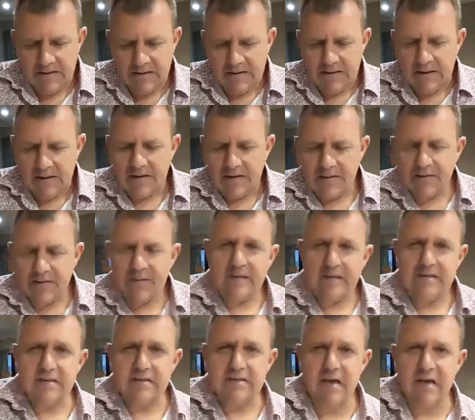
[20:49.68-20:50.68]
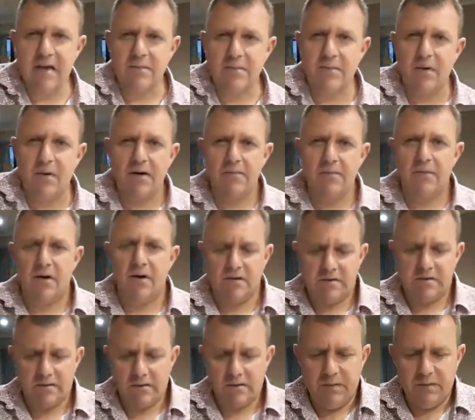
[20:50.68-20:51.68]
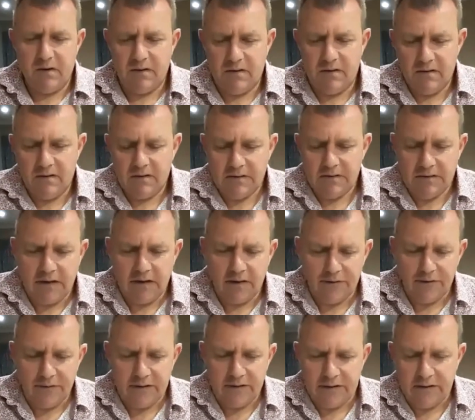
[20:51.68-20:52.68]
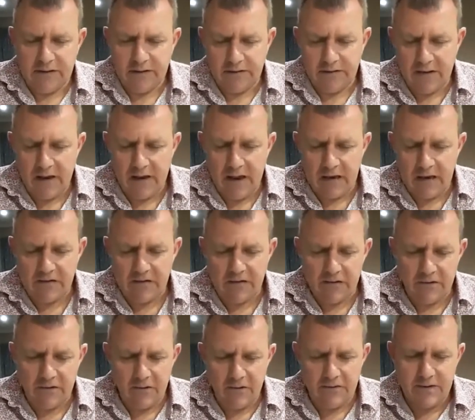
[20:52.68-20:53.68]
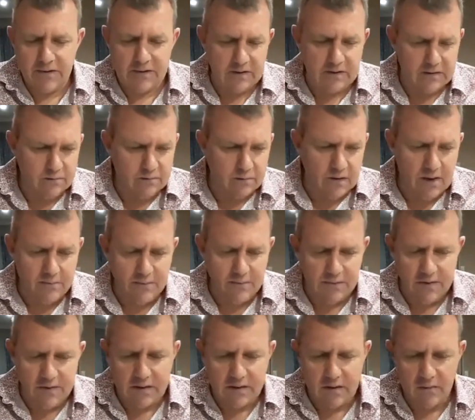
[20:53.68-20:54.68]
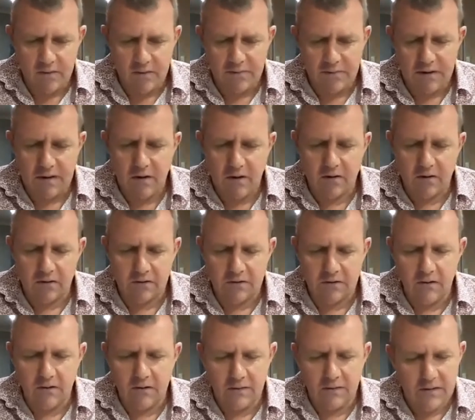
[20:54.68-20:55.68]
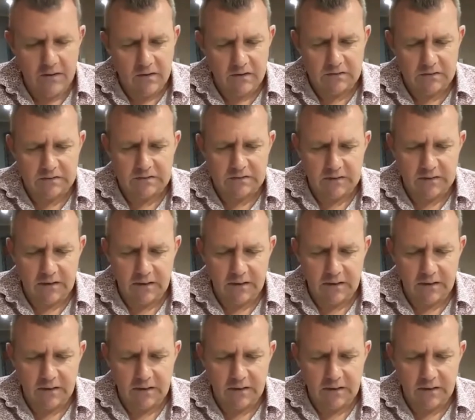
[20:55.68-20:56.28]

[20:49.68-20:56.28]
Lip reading: Yeah, that's a sad part about Africa. I actually thought that this would happen, that there would be no control on those.